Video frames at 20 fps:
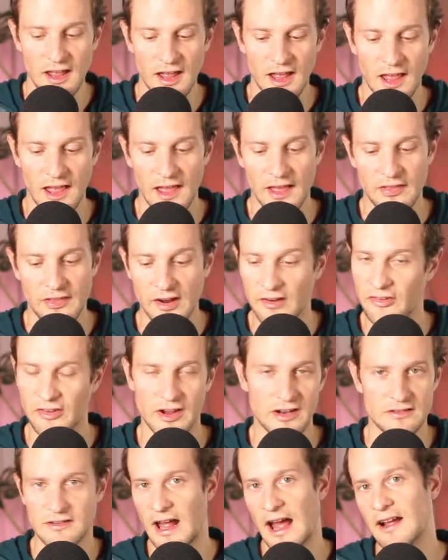and there's
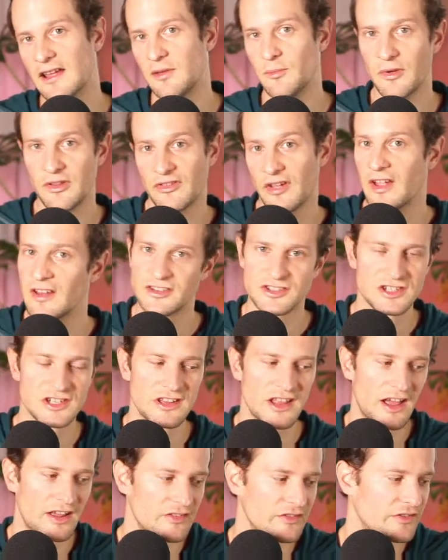like documentation
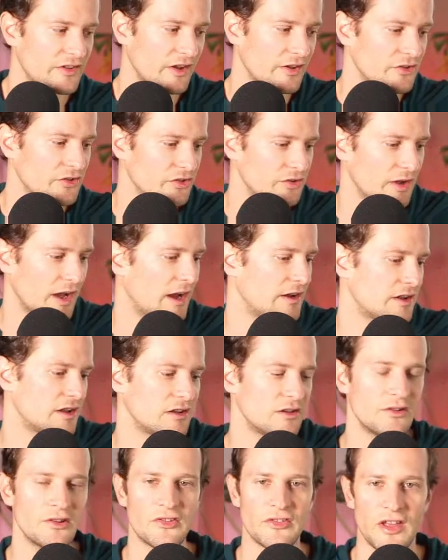that tells you how to
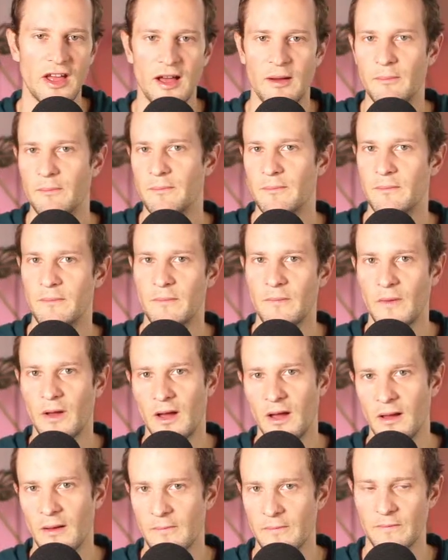use them,
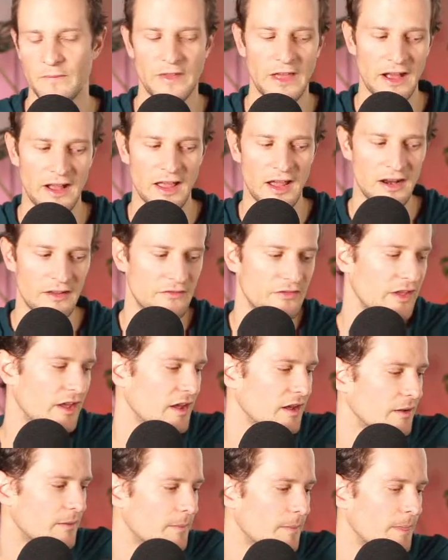that kind of
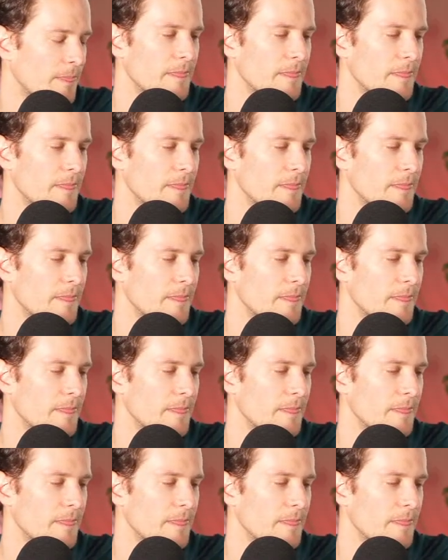thing.